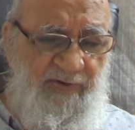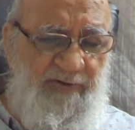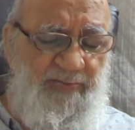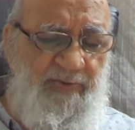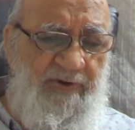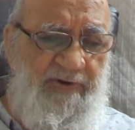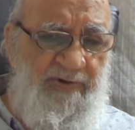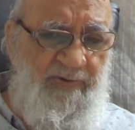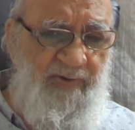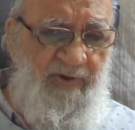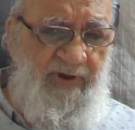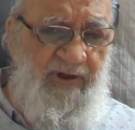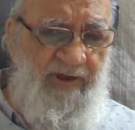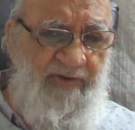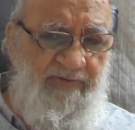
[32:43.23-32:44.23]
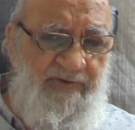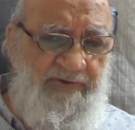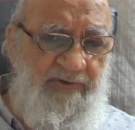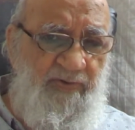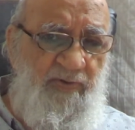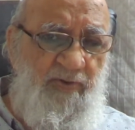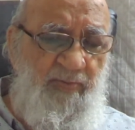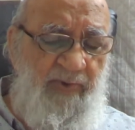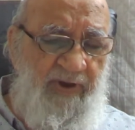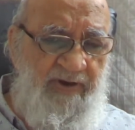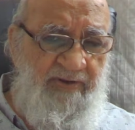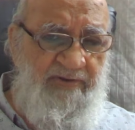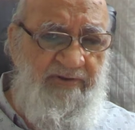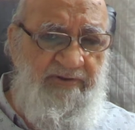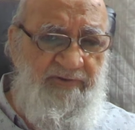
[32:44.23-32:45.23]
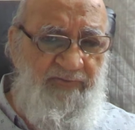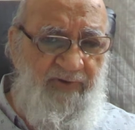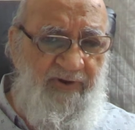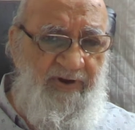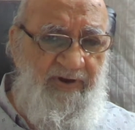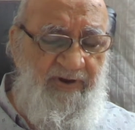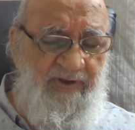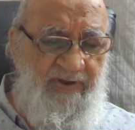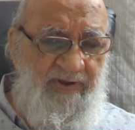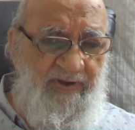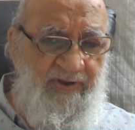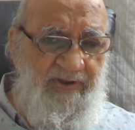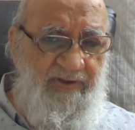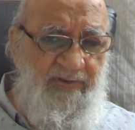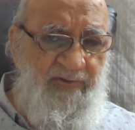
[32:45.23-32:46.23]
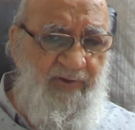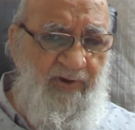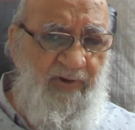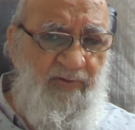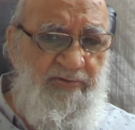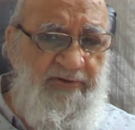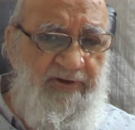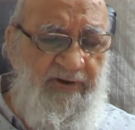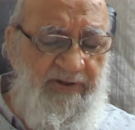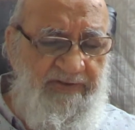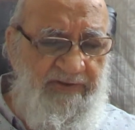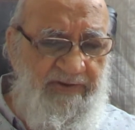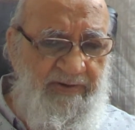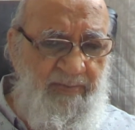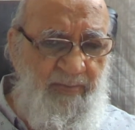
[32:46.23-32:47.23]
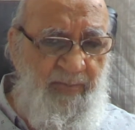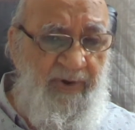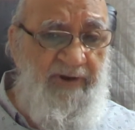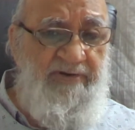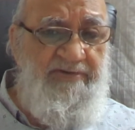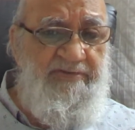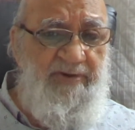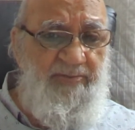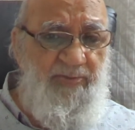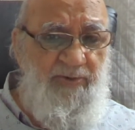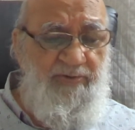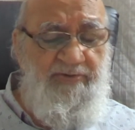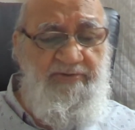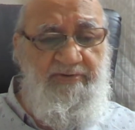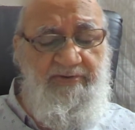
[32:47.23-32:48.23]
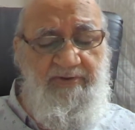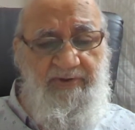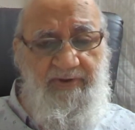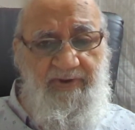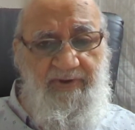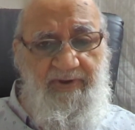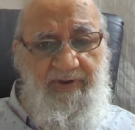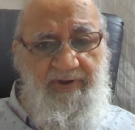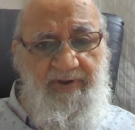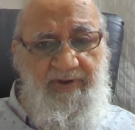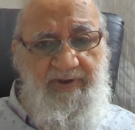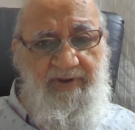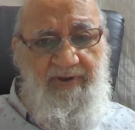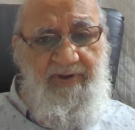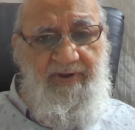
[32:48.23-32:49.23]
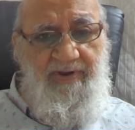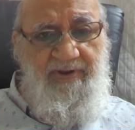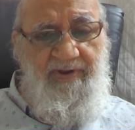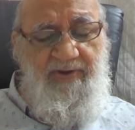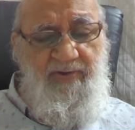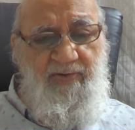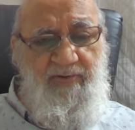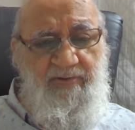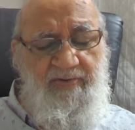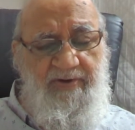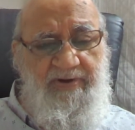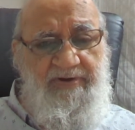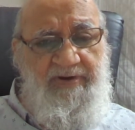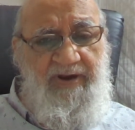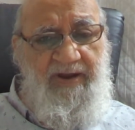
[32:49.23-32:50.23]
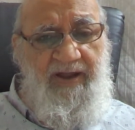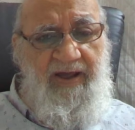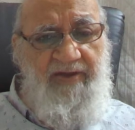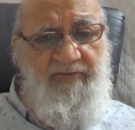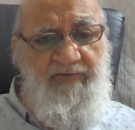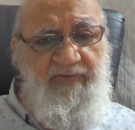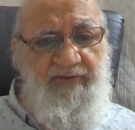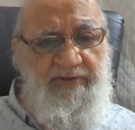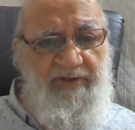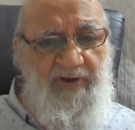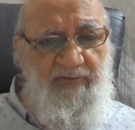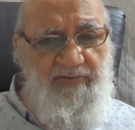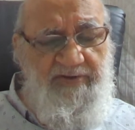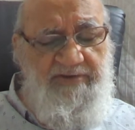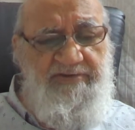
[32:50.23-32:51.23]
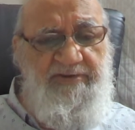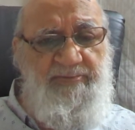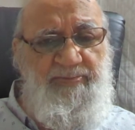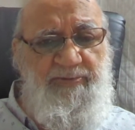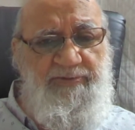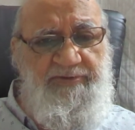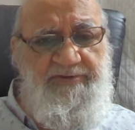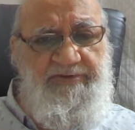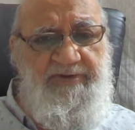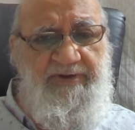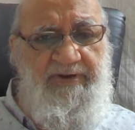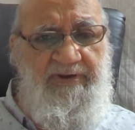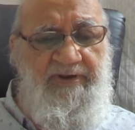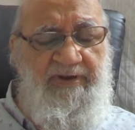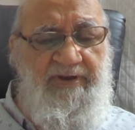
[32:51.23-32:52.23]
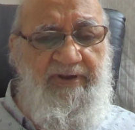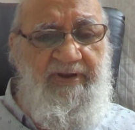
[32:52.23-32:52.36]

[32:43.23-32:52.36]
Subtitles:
have spent your life as a good man in this world. You are losing nothing. But suppose you lived a life without this supposition,